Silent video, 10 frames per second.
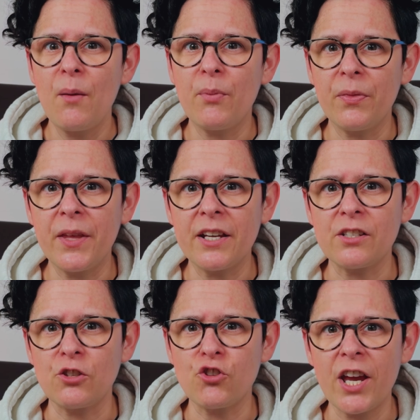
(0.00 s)
but there's
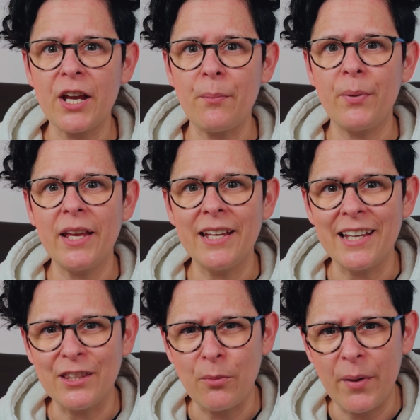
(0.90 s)
a track playing
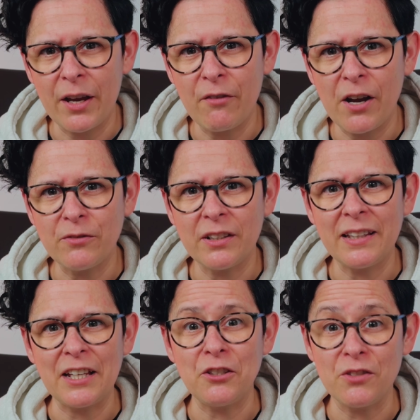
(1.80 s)
in the background
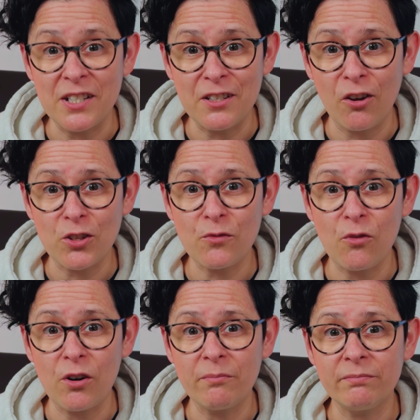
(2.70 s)
that you didn't ask
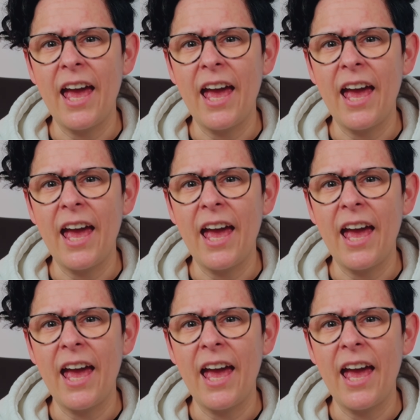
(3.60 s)
for.